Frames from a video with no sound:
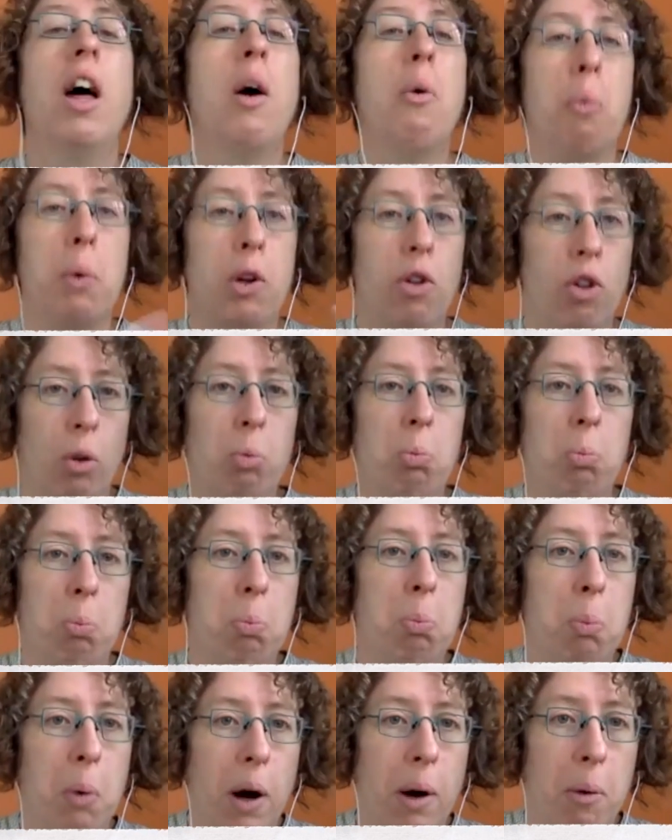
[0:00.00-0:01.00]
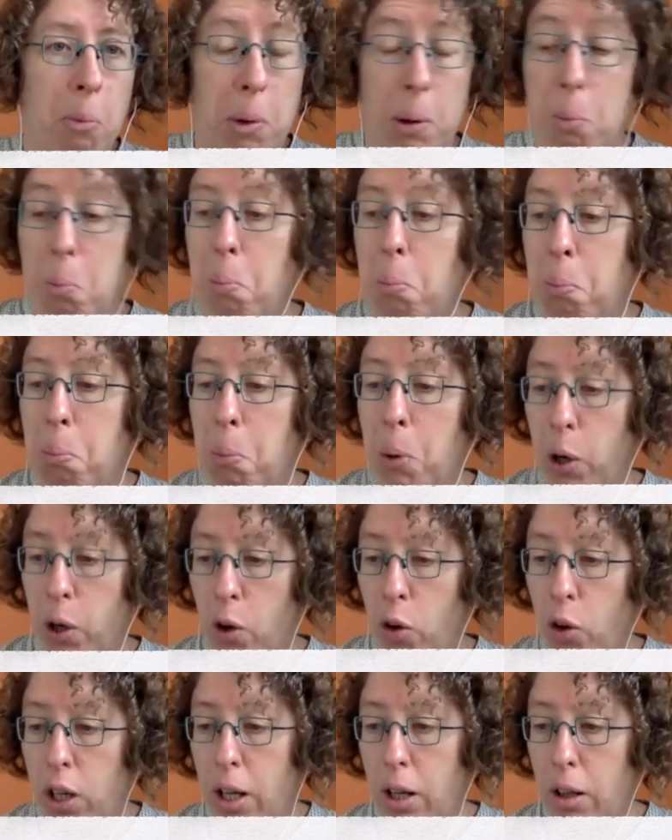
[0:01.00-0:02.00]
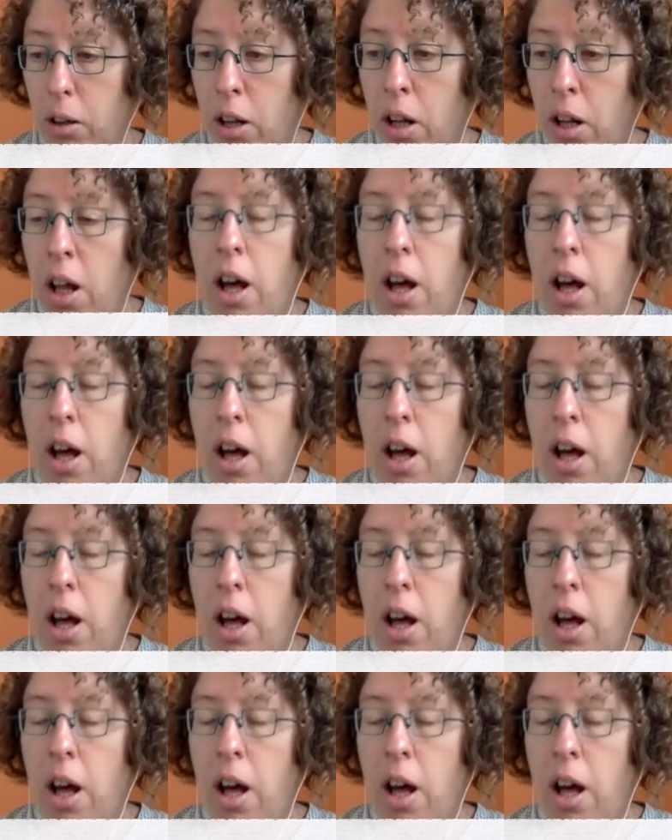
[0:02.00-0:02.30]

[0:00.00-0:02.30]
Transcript: which is why we work on it.